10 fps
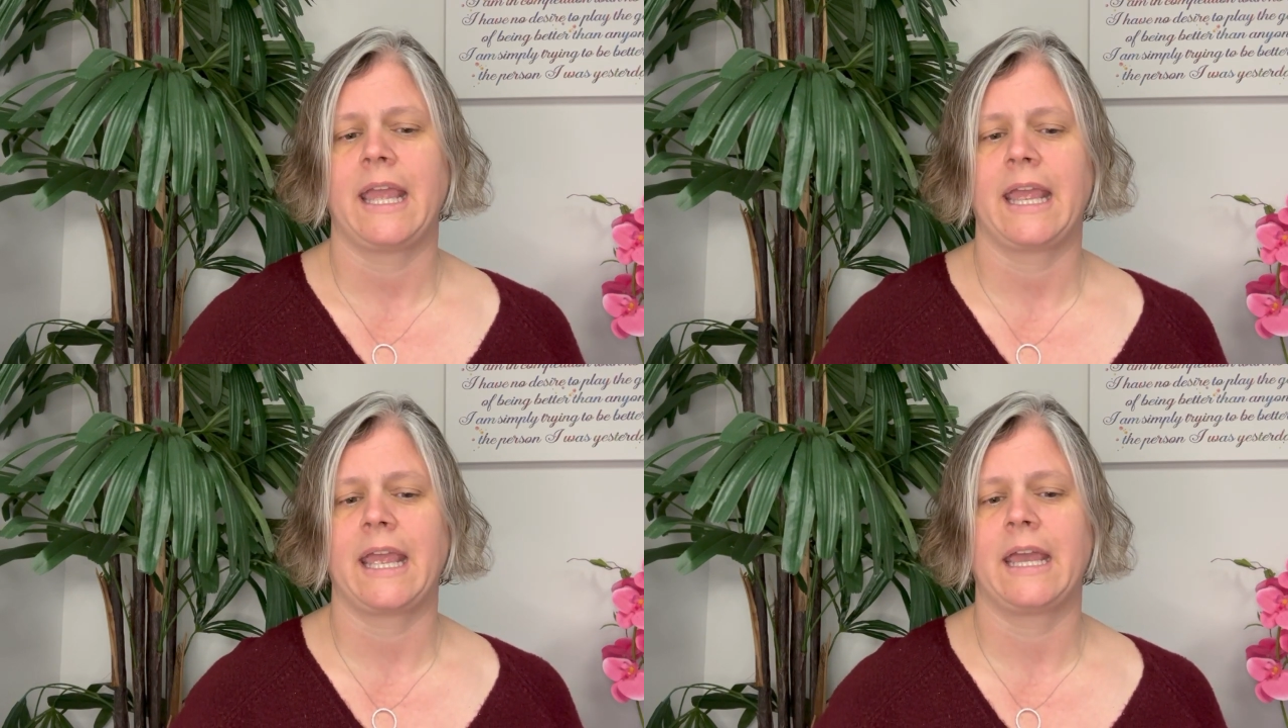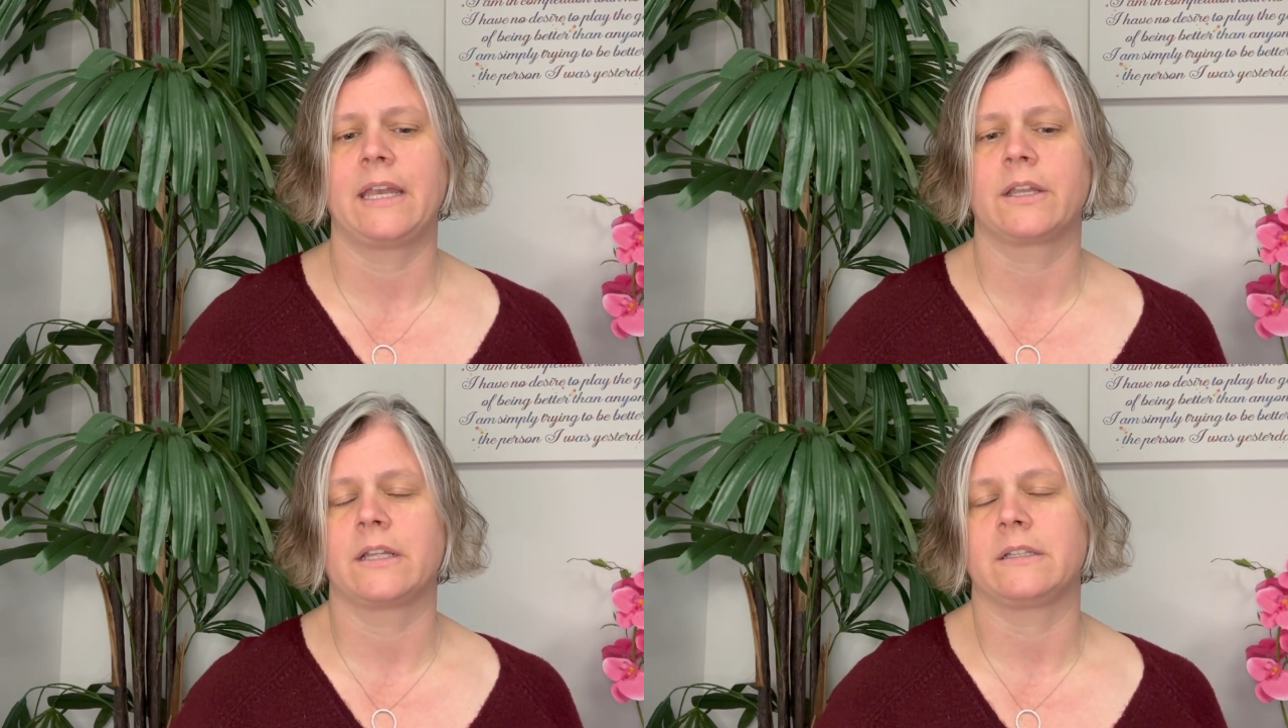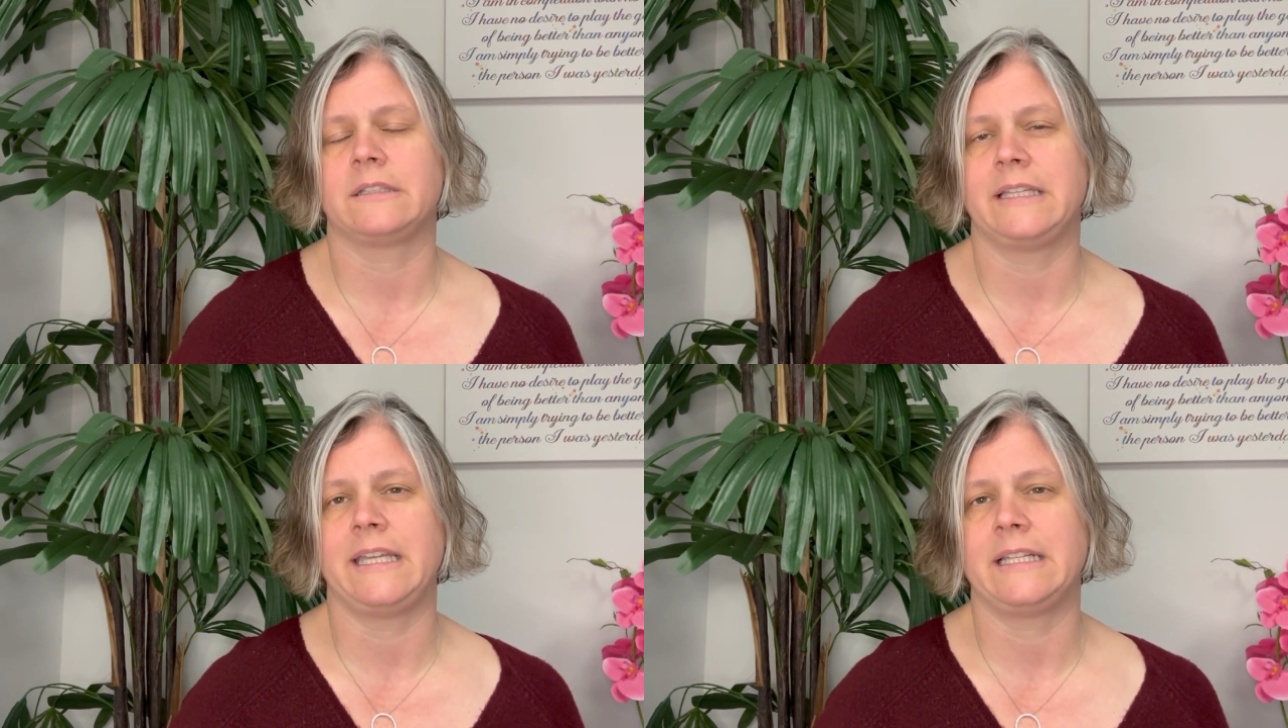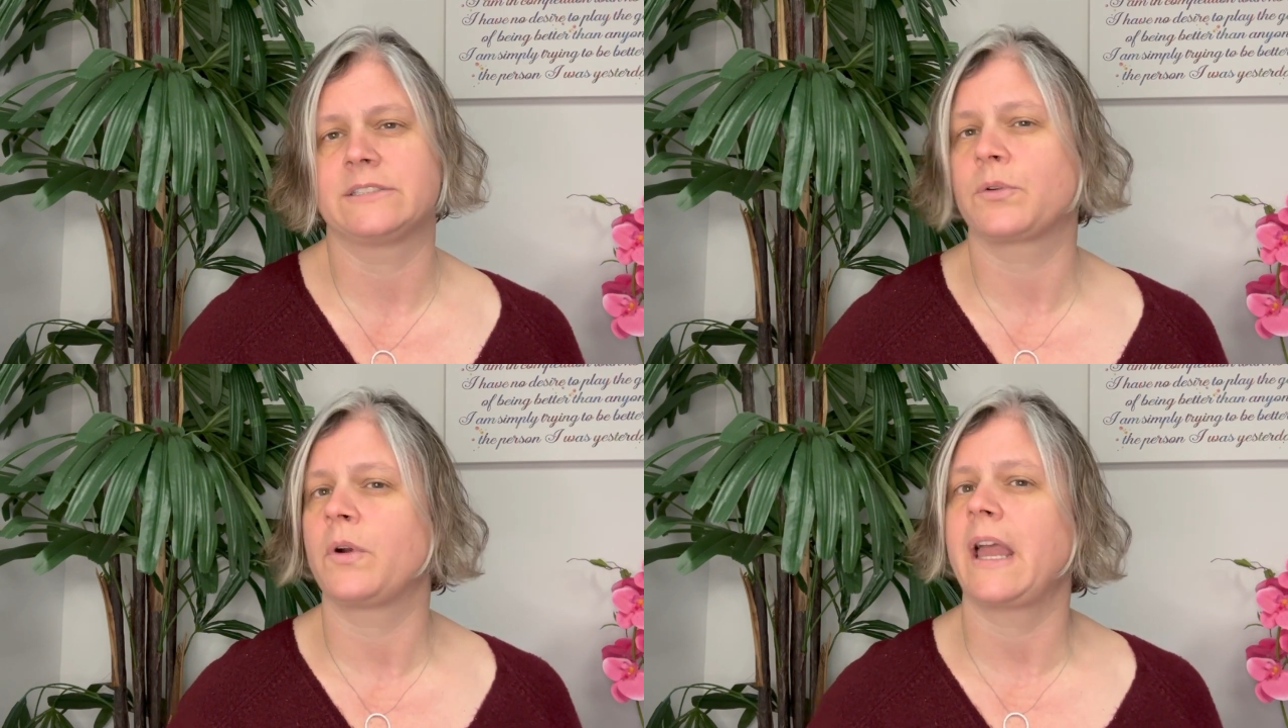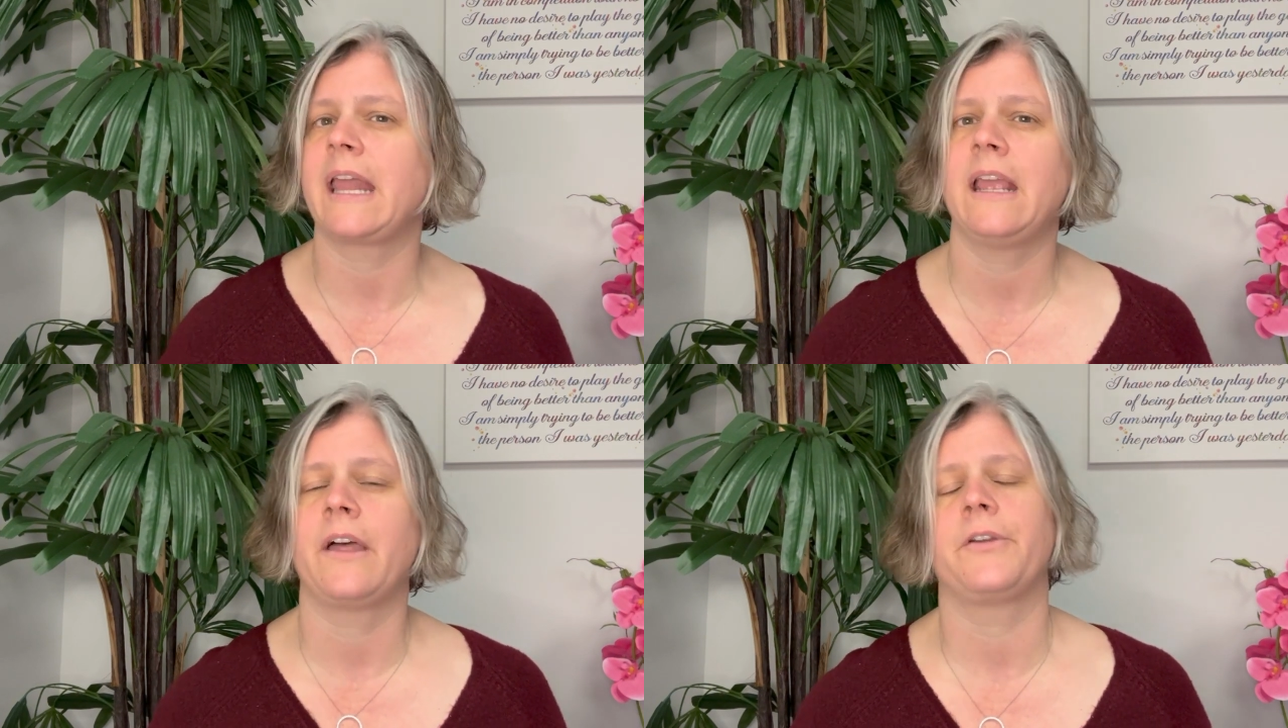and liens or
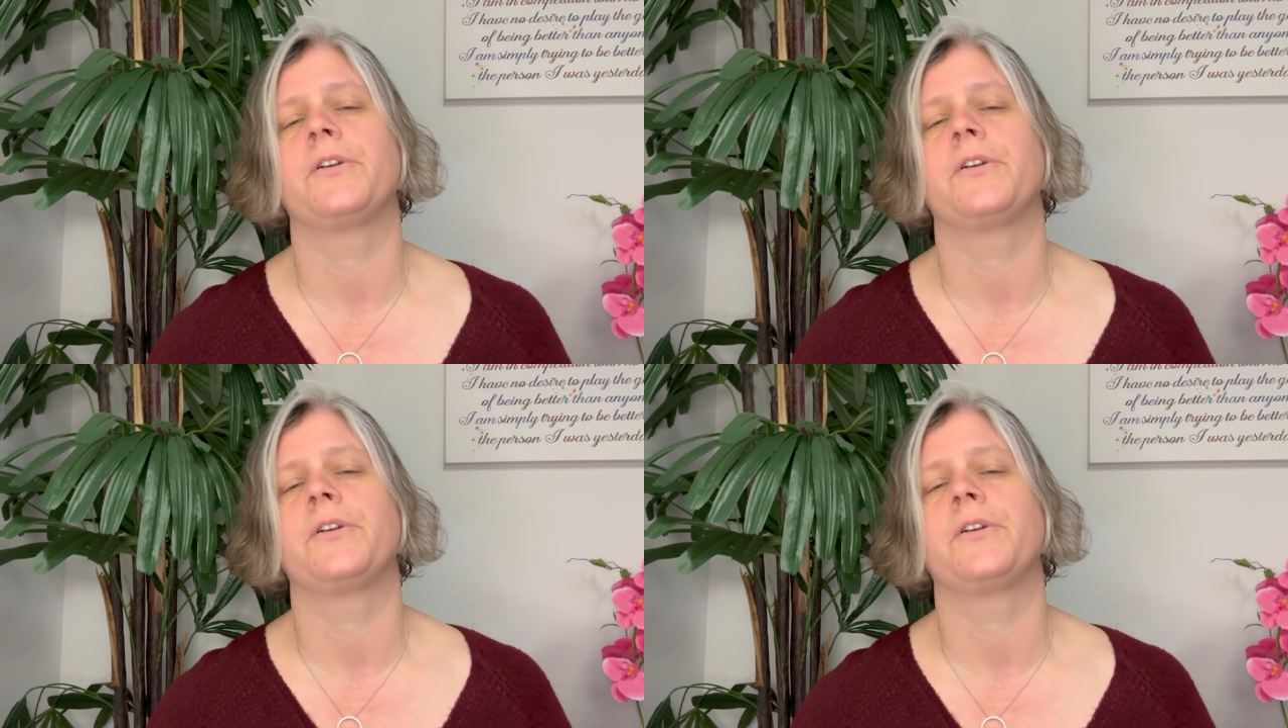any other